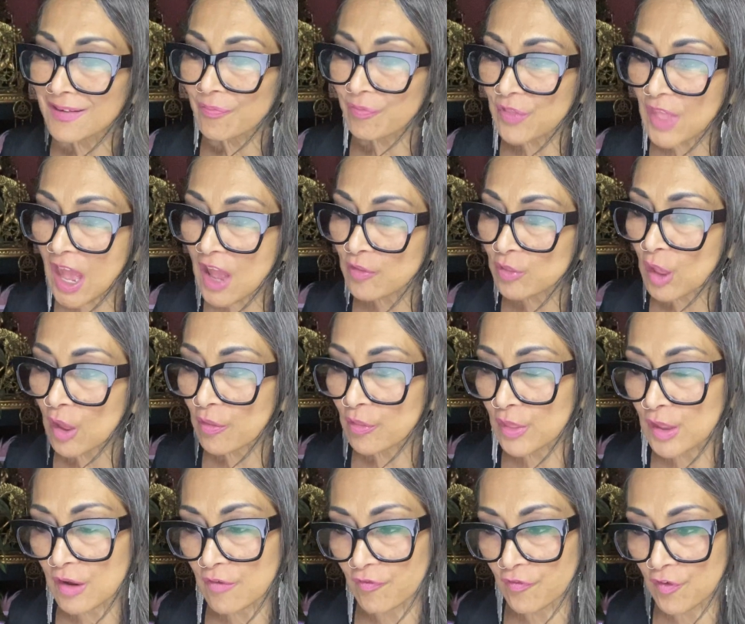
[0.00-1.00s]
that
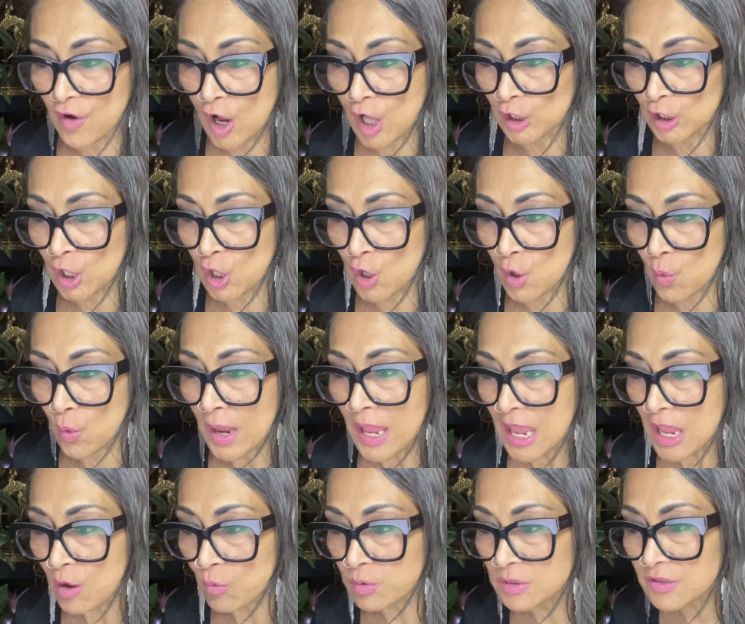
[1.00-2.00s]
they follow.
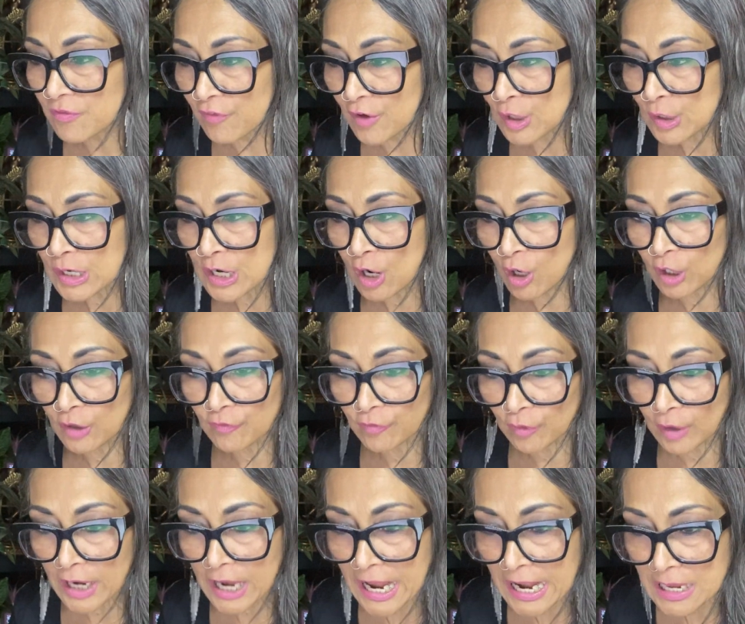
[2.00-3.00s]
It was very hard
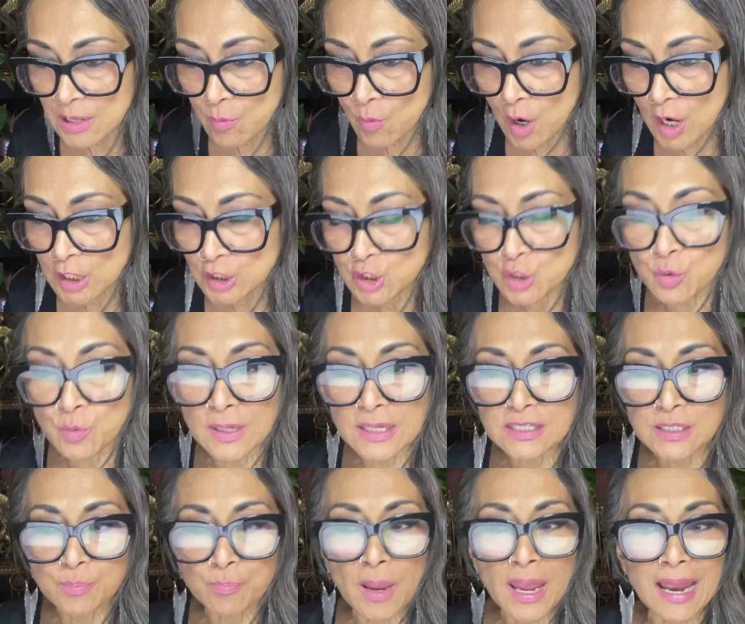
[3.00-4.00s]
for anyone to
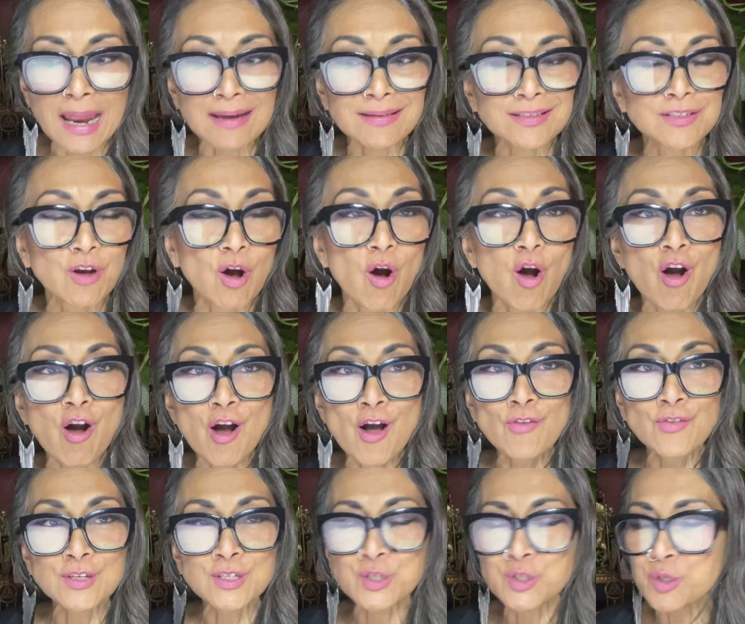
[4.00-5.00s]
expect
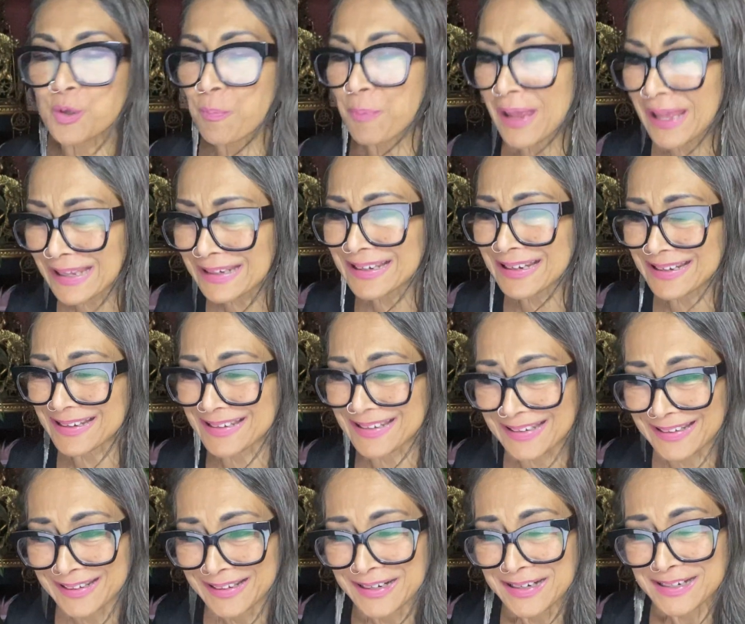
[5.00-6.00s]
all the
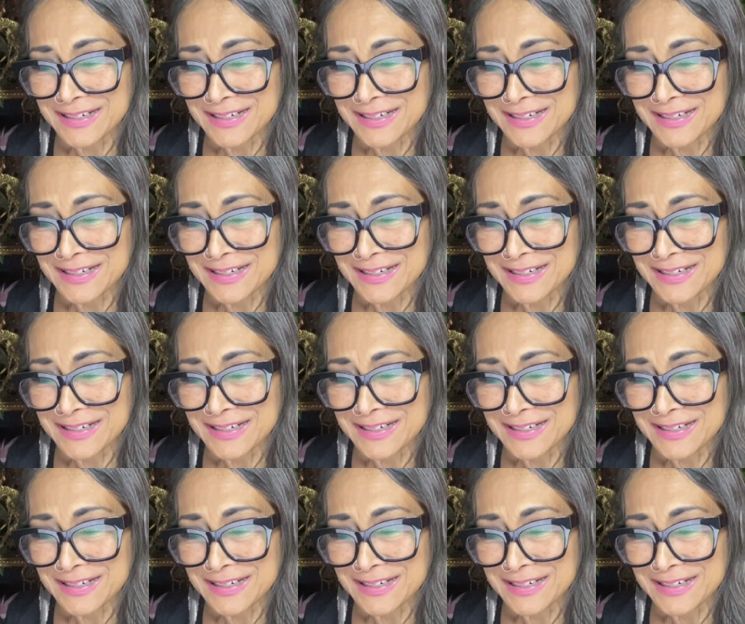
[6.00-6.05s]
stupidity